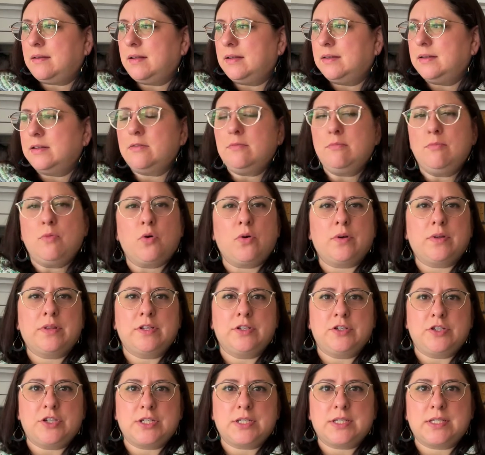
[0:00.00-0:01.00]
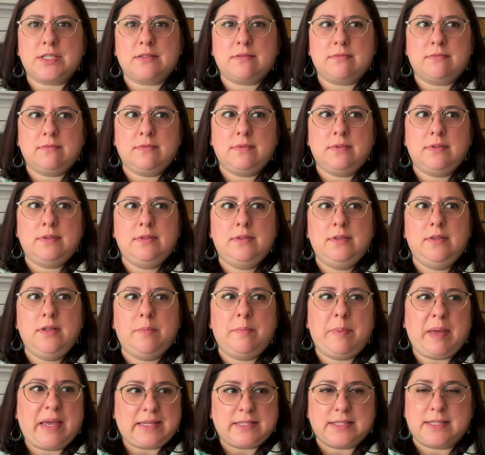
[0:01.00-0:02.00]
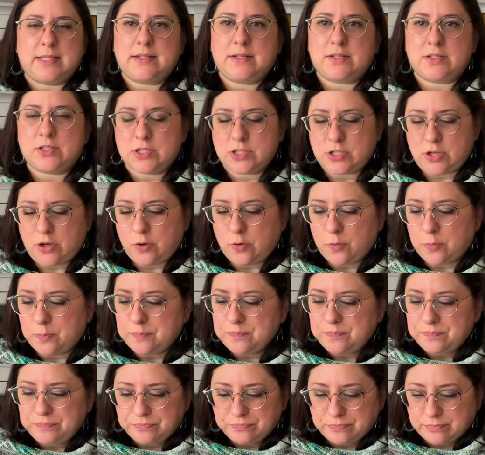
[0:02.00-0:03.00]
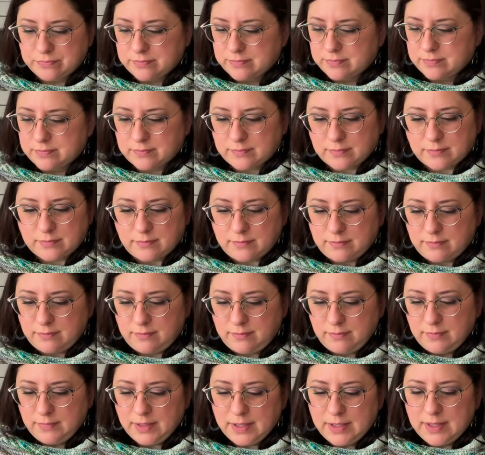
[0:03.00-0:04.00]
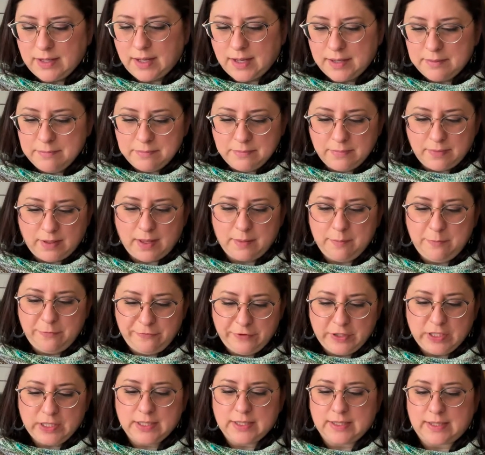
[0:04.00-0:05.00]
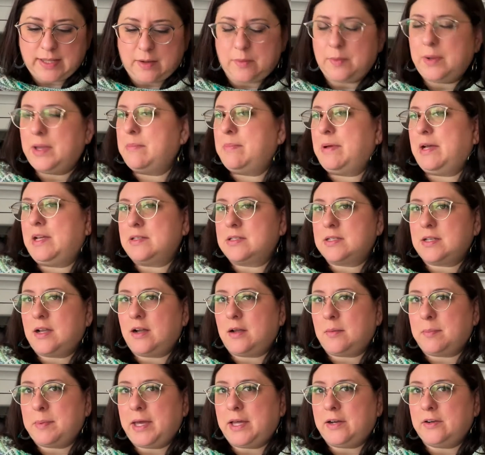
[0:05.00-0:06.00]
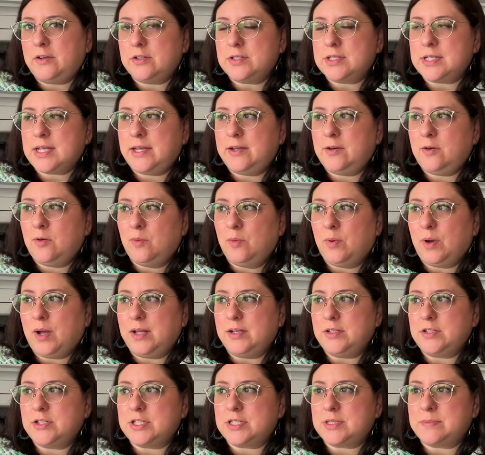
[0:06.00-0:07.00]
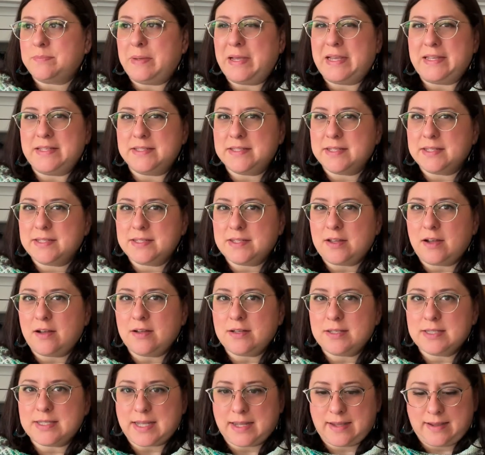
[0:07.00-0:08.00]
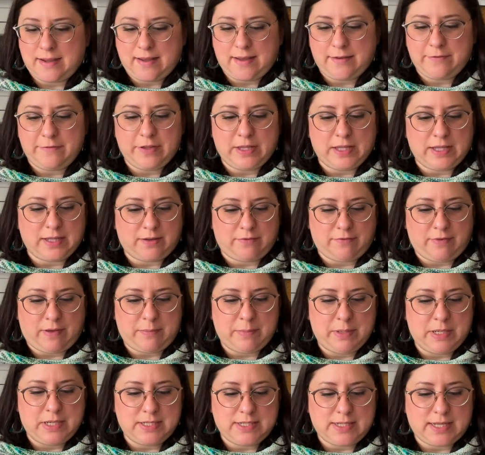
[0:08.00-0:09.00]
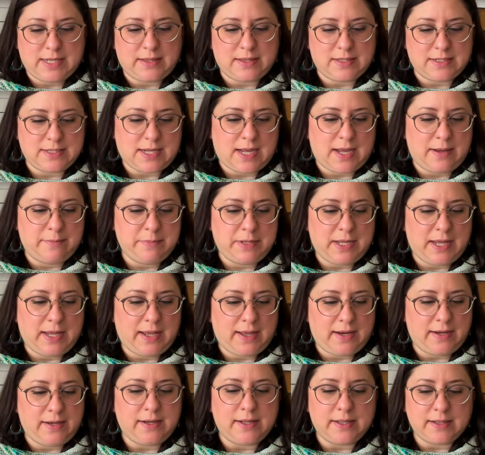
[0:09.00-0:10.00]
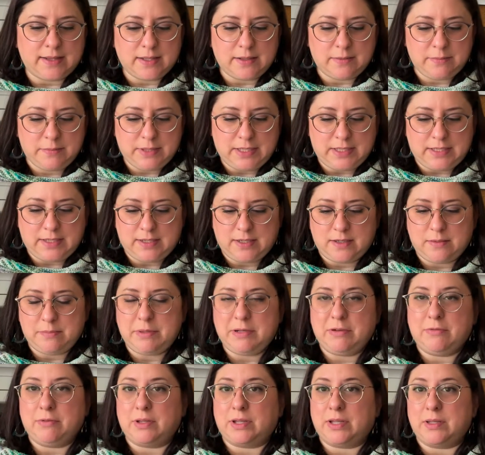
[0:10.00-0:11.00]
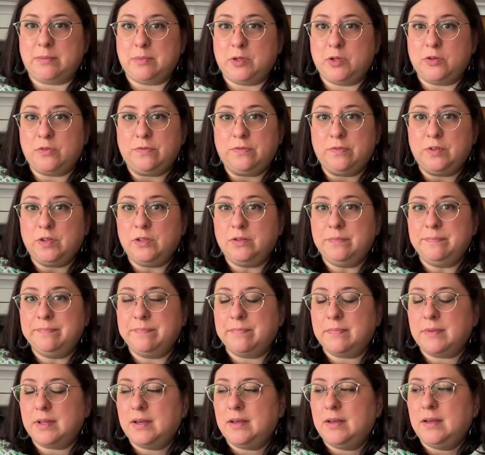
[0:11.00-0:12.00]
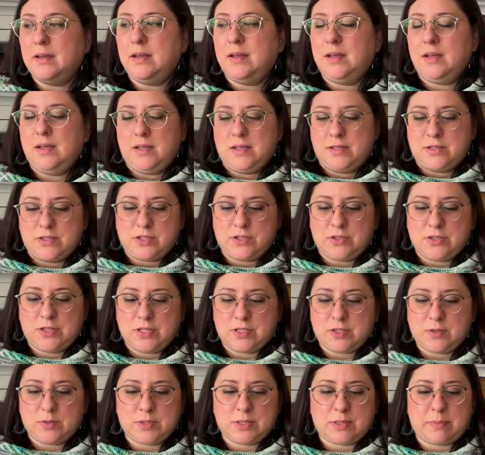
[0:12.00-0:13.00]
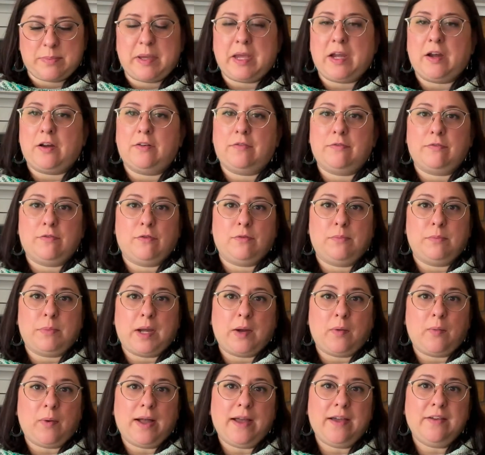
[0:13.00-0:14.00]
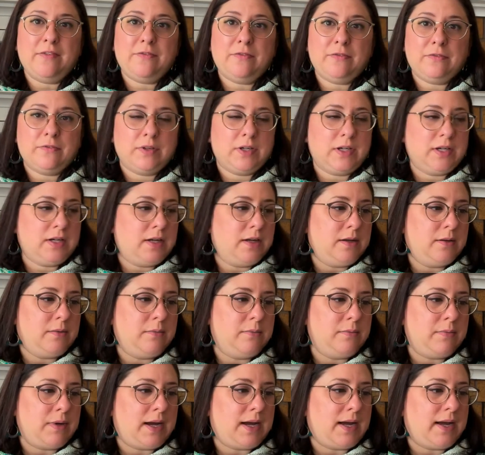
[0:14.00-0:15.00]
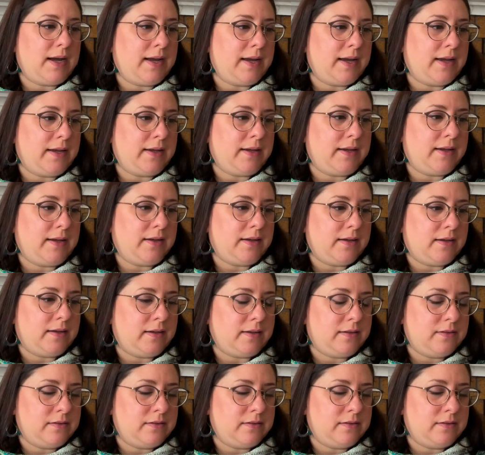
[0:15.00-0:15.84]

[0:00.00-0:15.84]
a little more than just the basics. So I'm feeling that way about sock patterns. I don't want just basic socks. I feel like if I'm going to take the time to hand knit them, they need to be really beautiful. So this was a pair for my wife. I